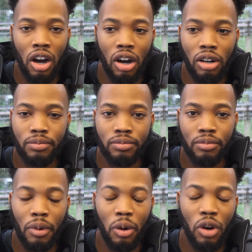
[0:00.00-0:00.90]
Um,
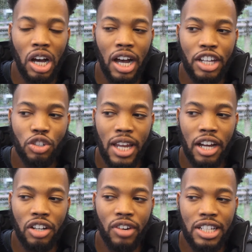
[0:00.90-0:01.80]
but what I do
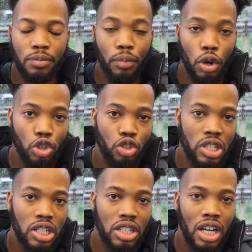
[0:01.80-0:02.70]
like writing
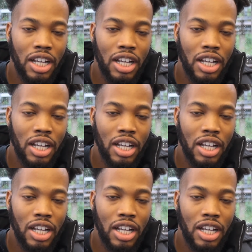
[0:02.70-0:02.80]
poetry.